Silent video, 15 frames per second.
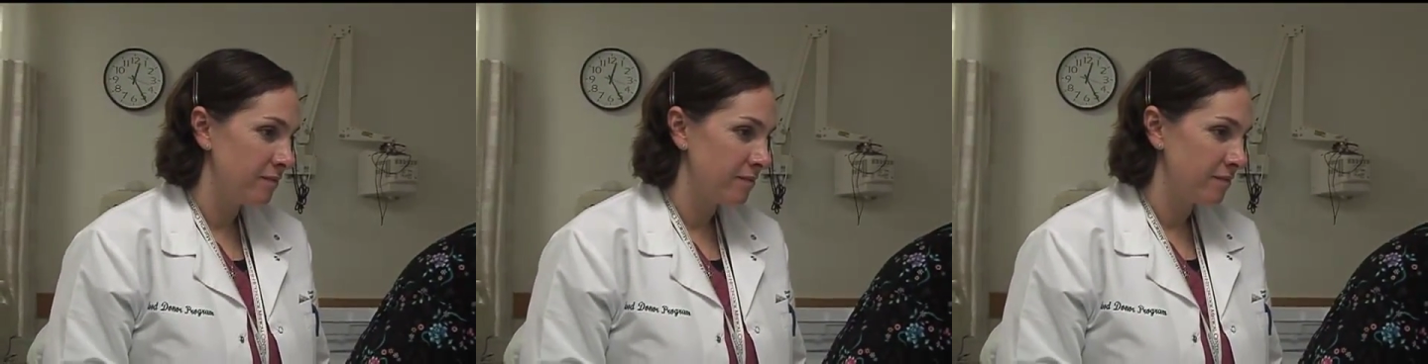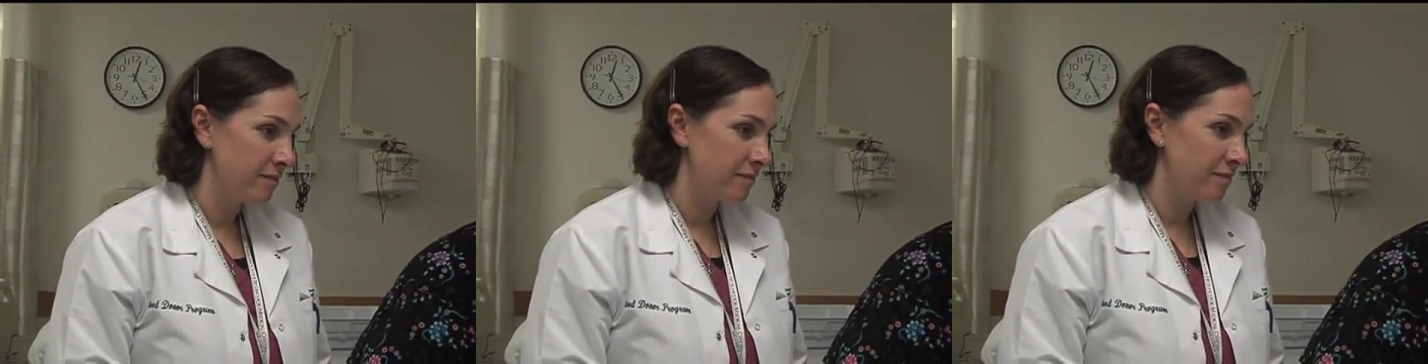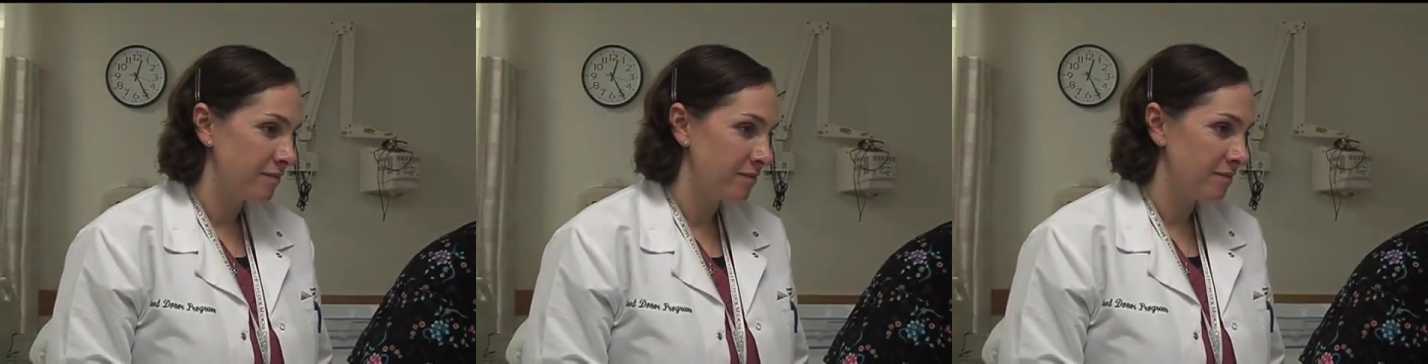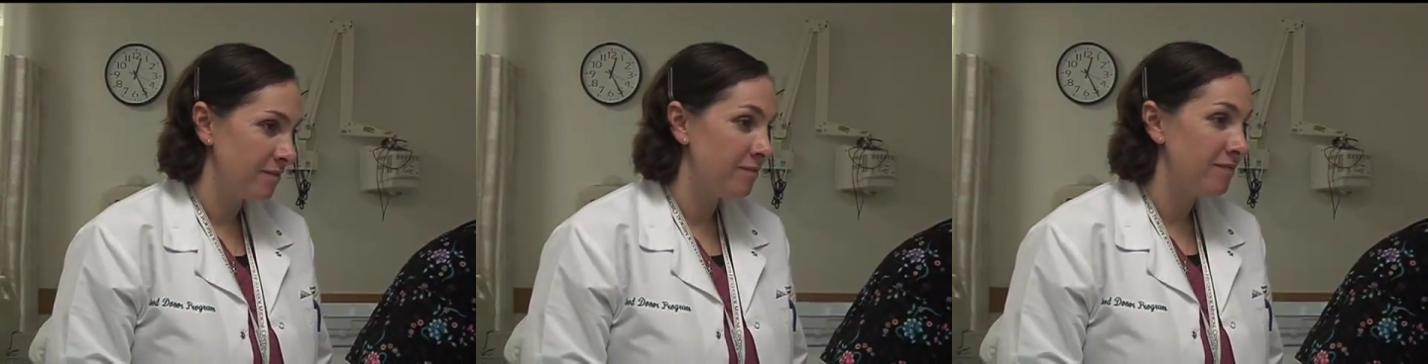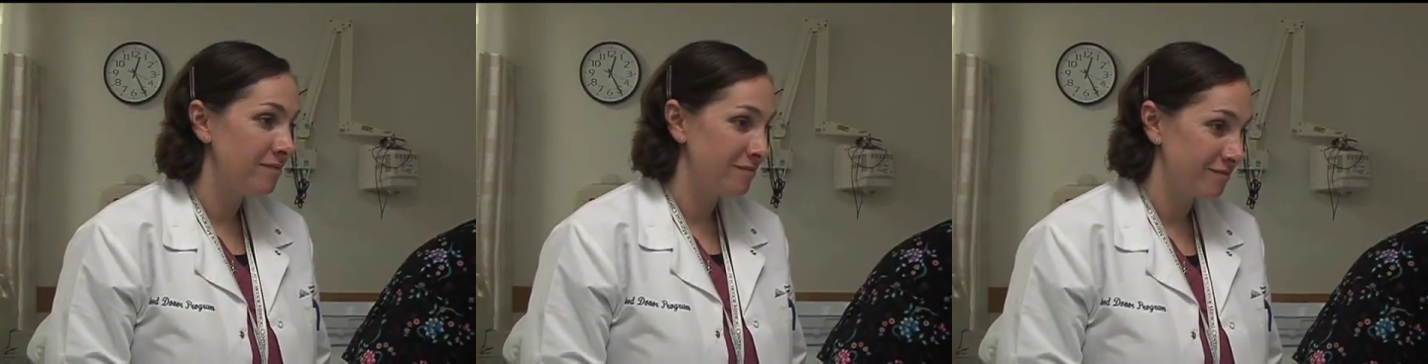eliminated
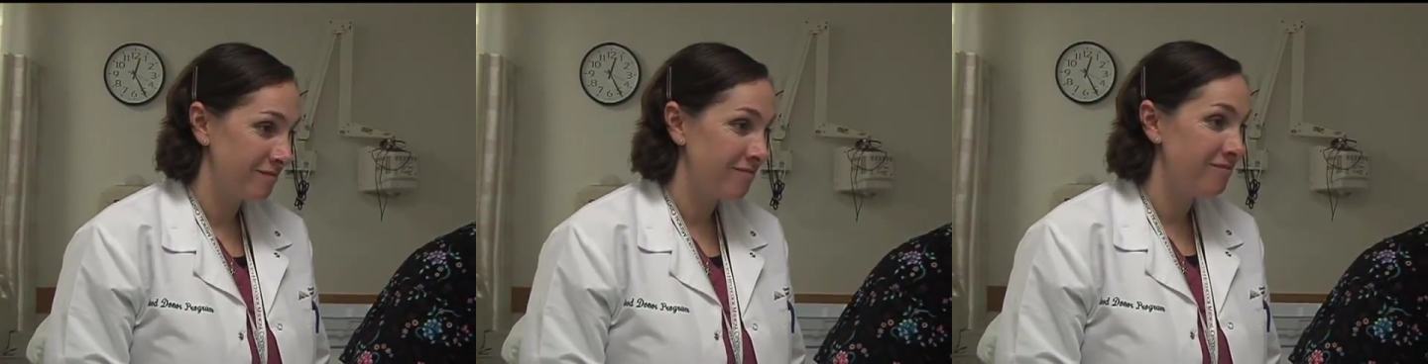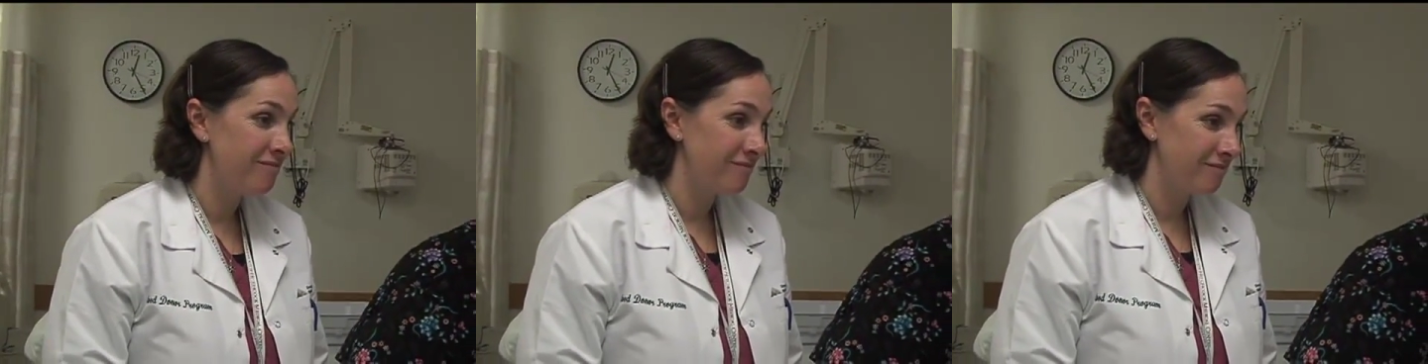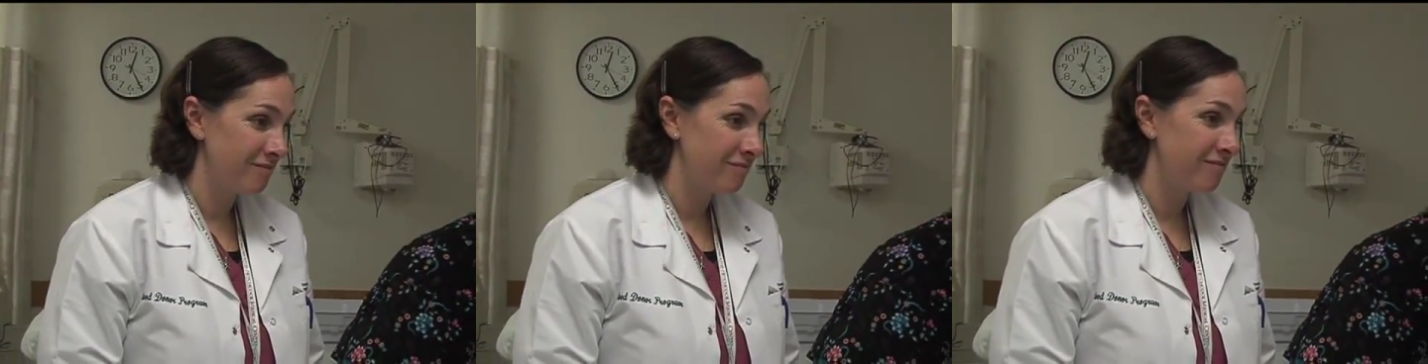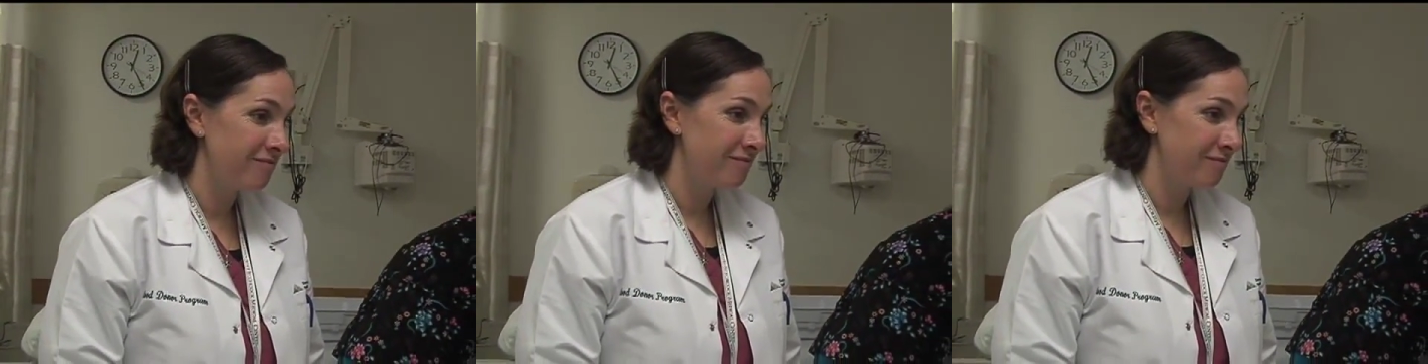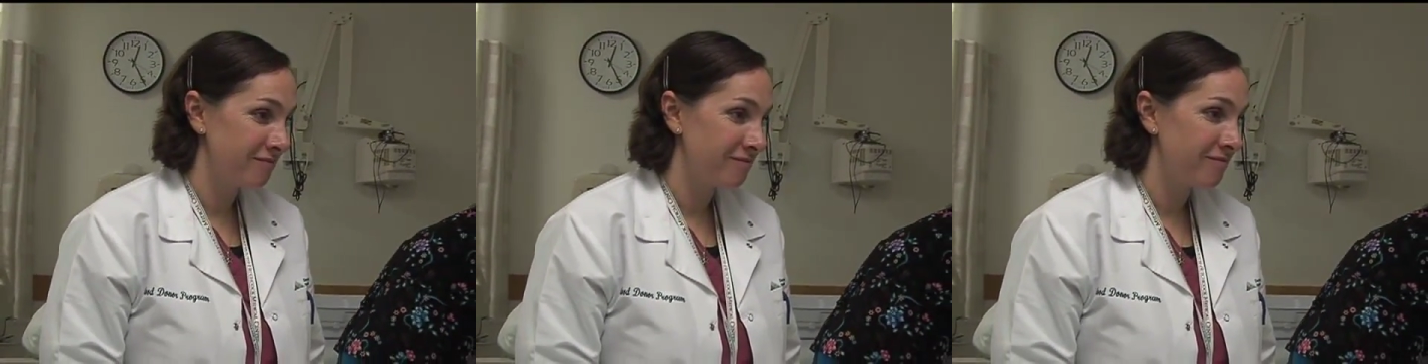as many of the
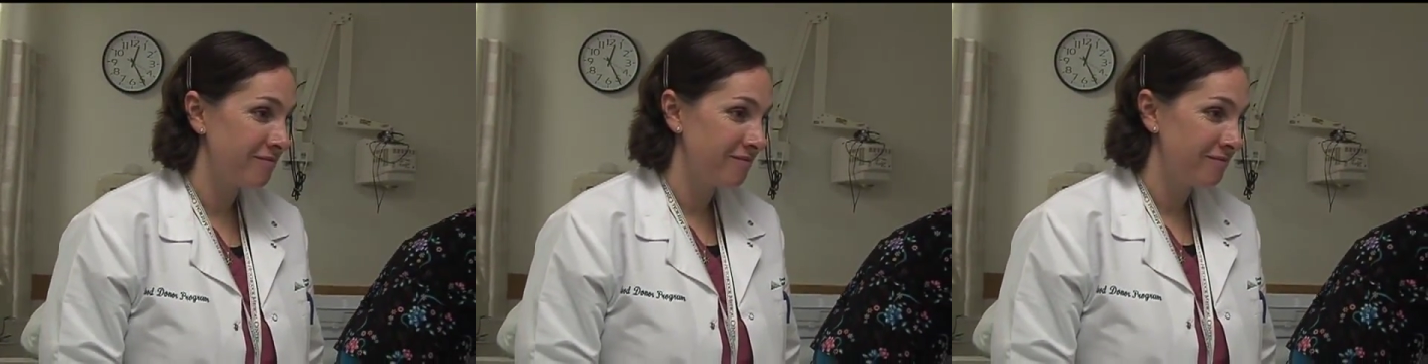cancer cells as